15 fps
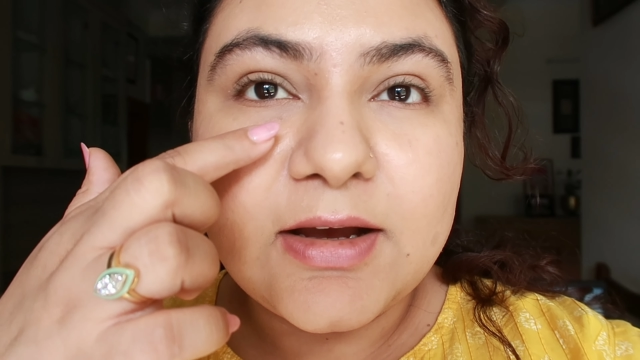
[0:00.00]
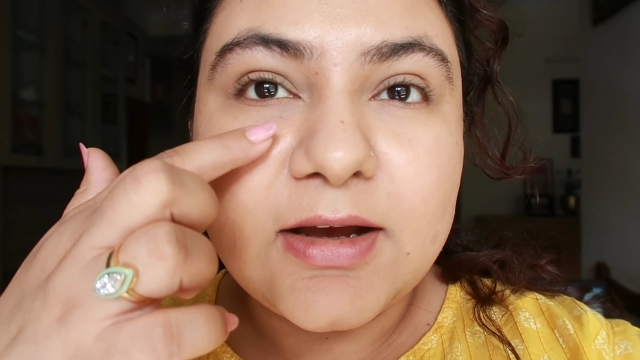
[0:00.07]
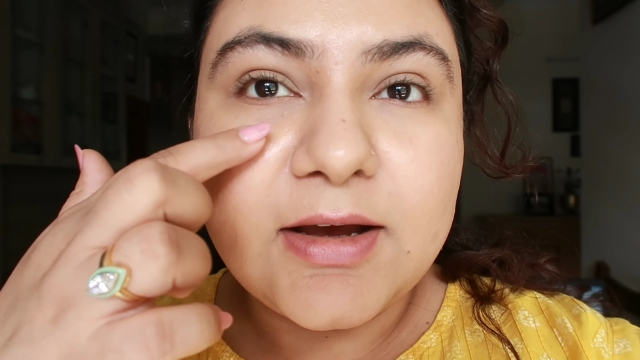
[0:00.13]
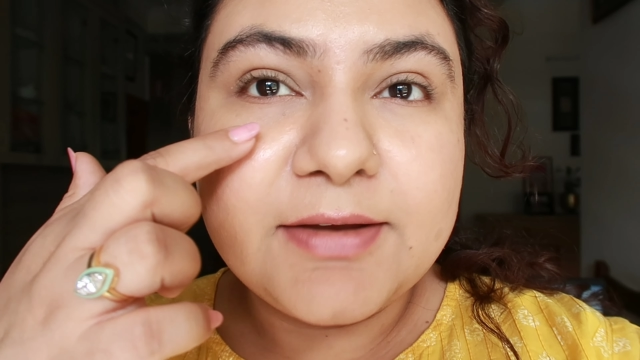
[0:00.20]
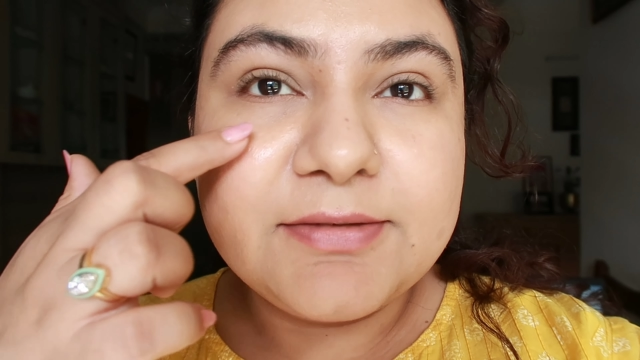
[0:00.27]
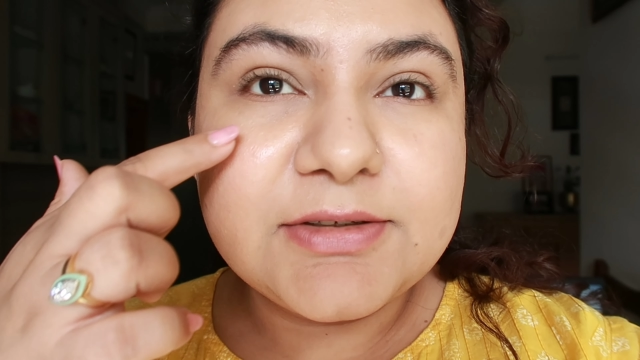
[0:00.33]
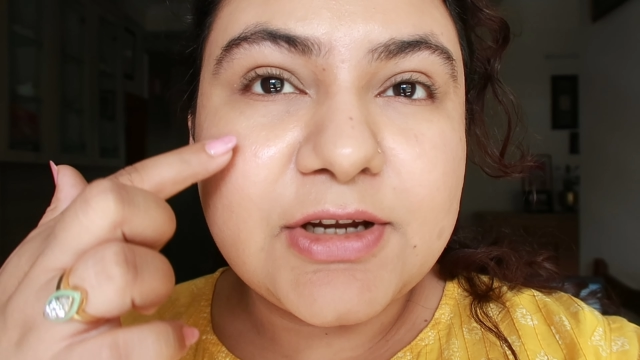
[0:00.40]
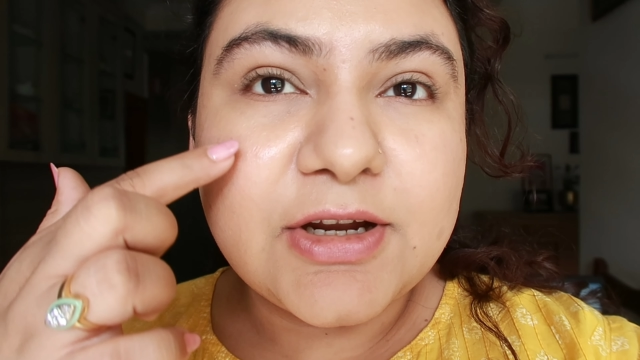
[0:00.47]

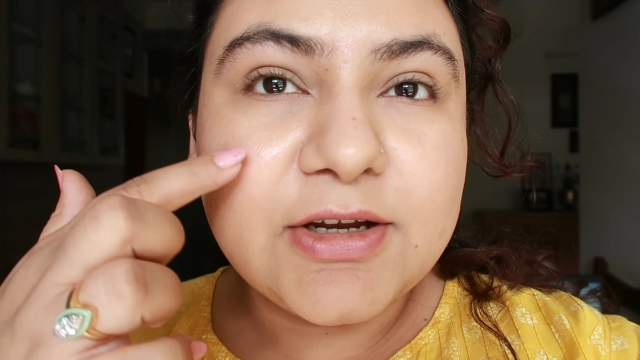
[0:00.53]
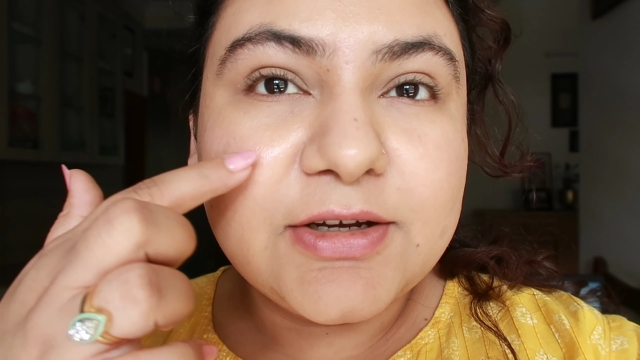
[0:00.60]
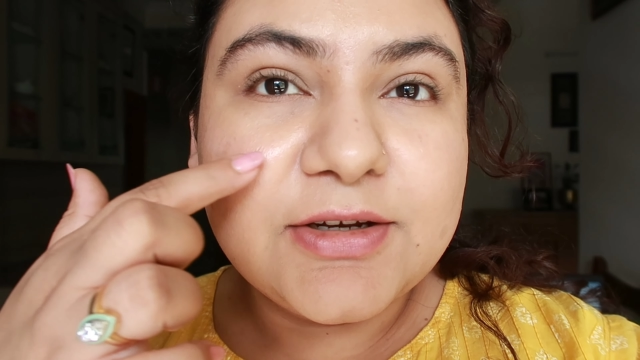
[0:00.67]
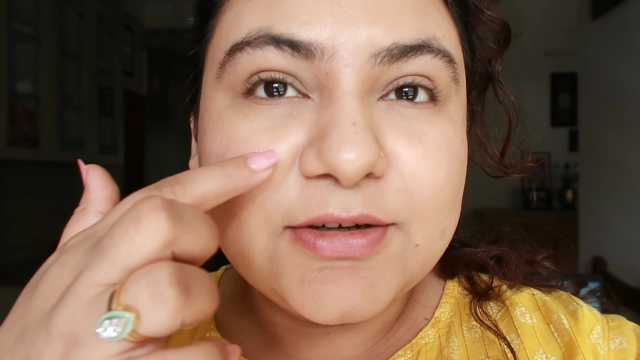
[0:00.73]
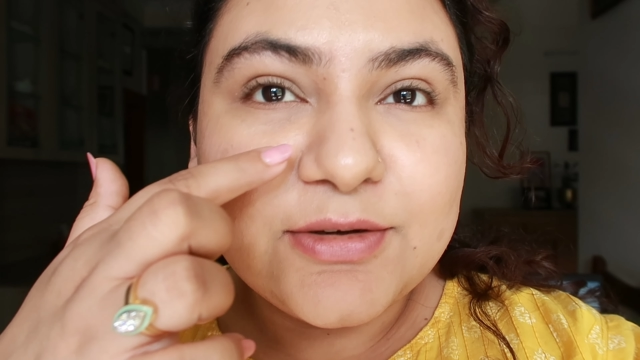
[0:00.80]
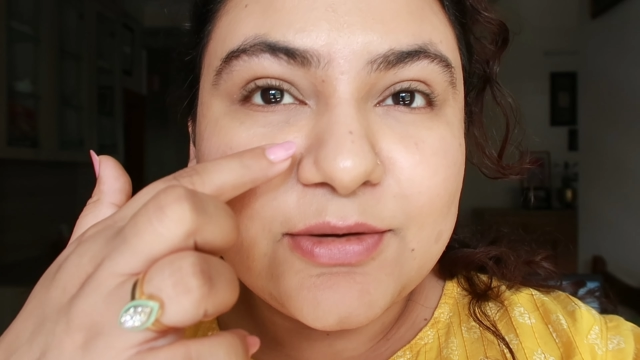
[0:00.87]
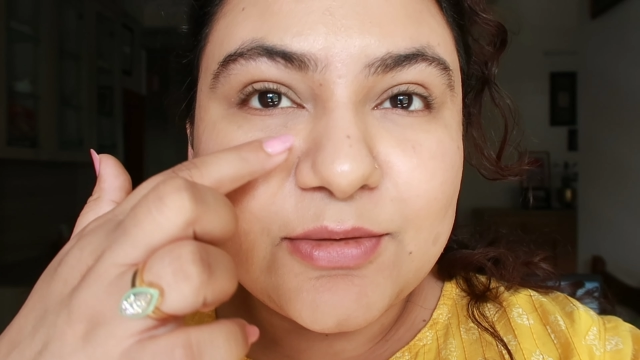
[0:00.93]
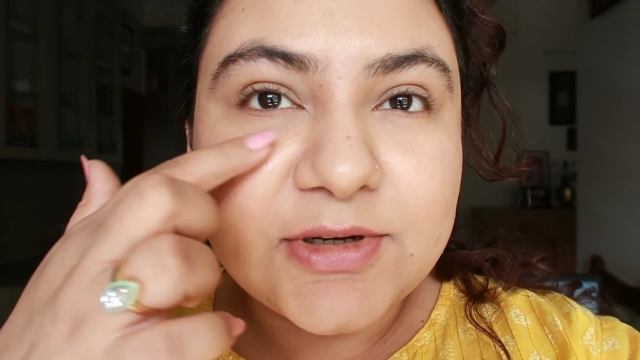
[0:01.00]
I've started to
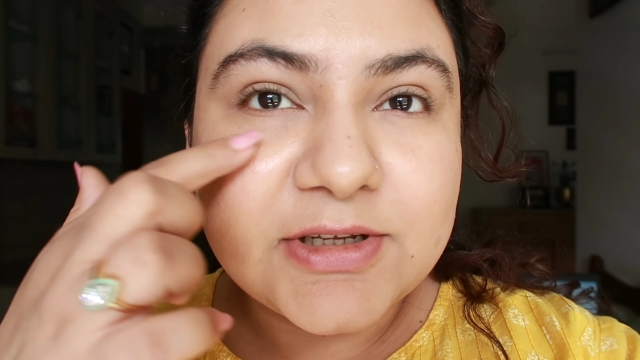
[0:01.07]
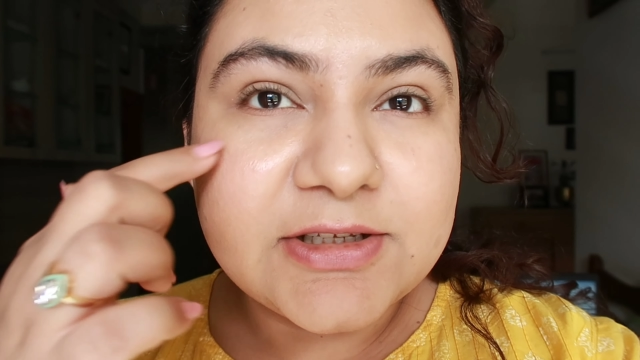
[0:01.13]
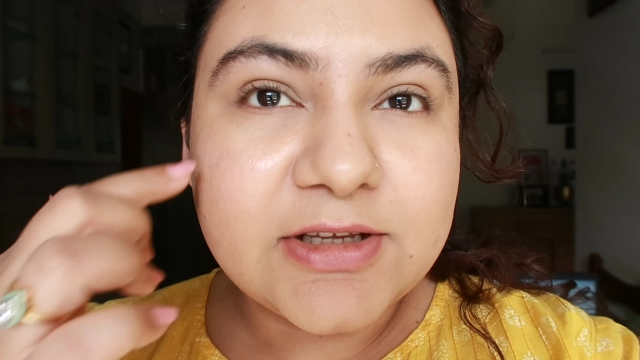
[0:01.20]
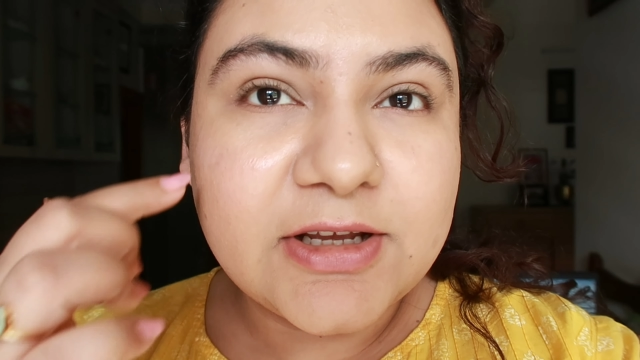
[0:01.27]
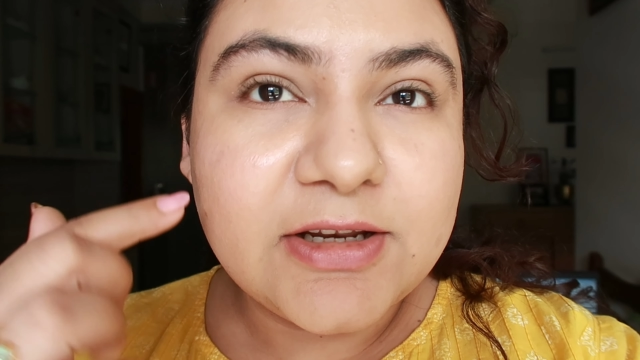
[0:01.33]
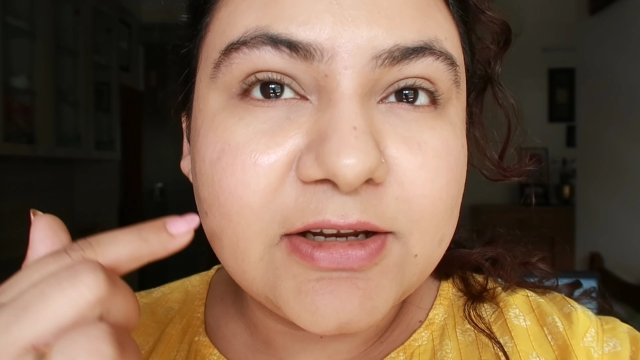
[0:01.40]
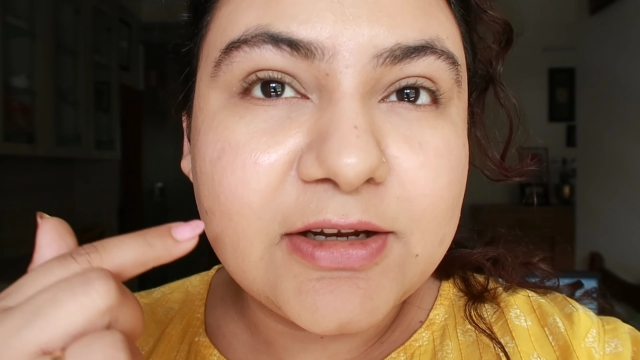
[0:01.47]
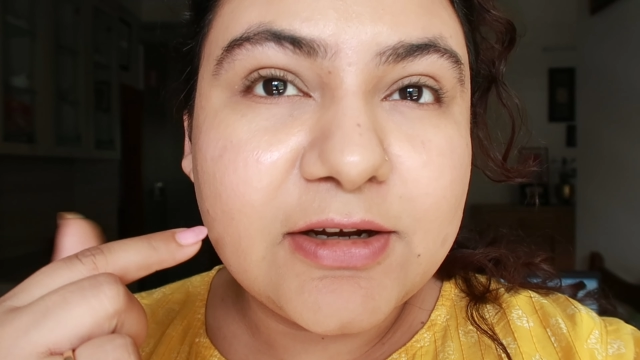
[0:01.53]
notice
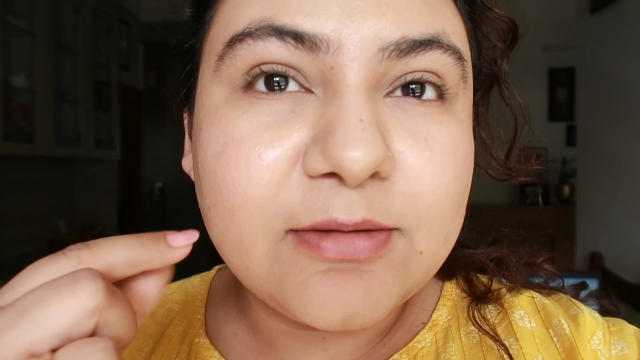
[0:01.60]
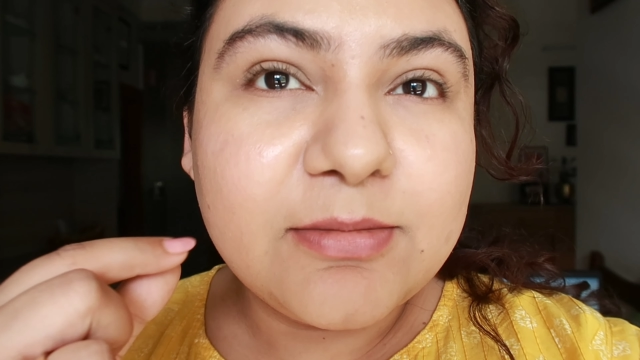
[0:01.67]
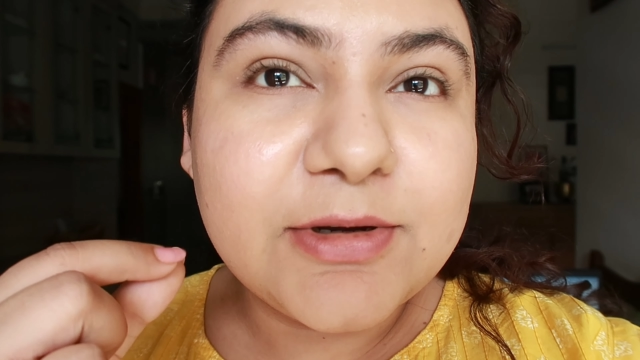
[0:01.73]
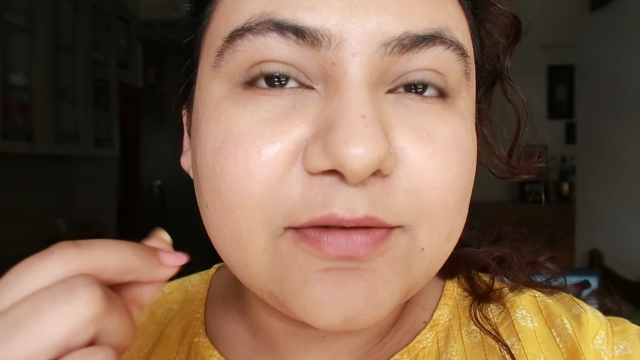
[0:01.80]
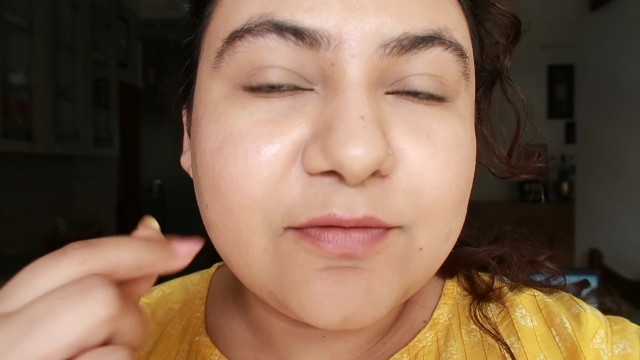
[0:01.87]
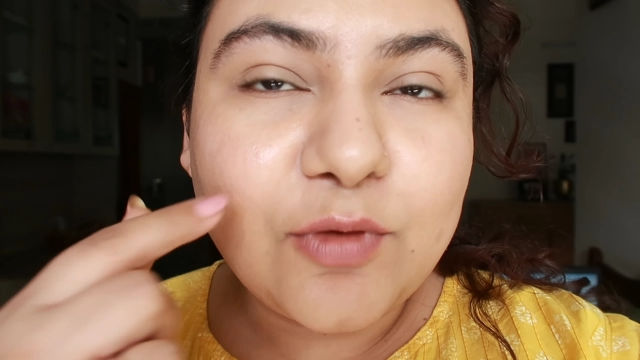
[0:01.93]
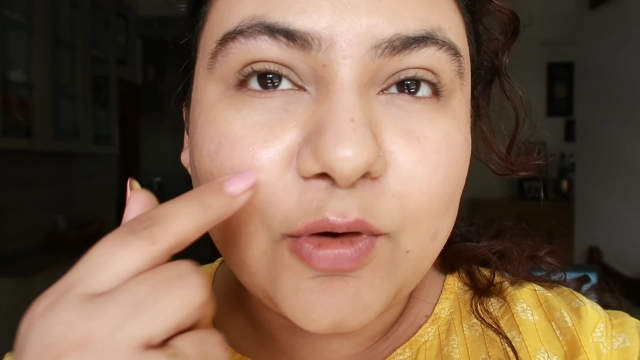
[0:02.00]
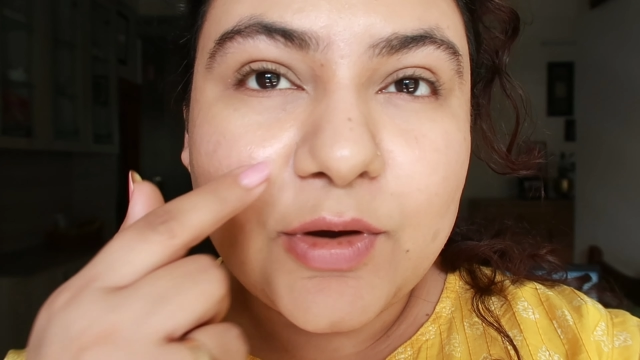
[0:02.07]
a little bit
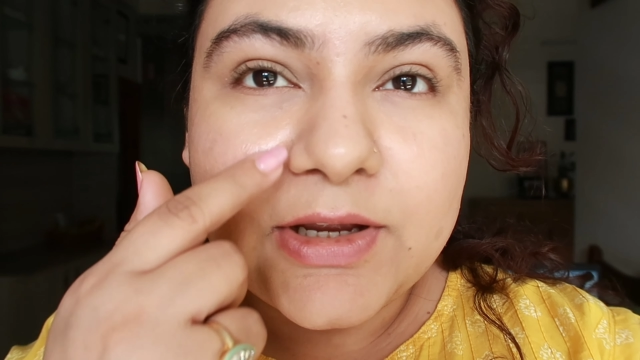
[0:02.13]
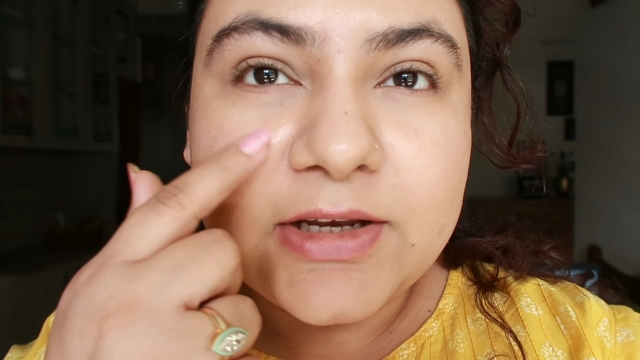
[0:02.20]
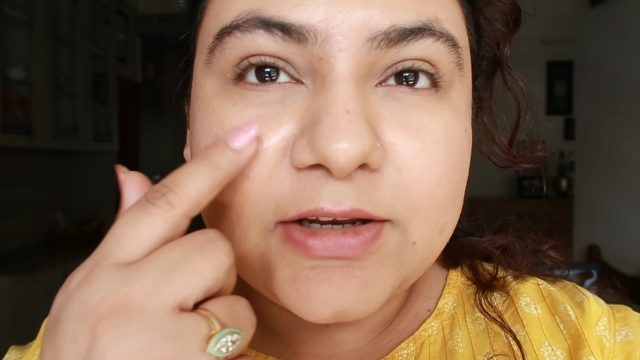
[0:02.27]
of oil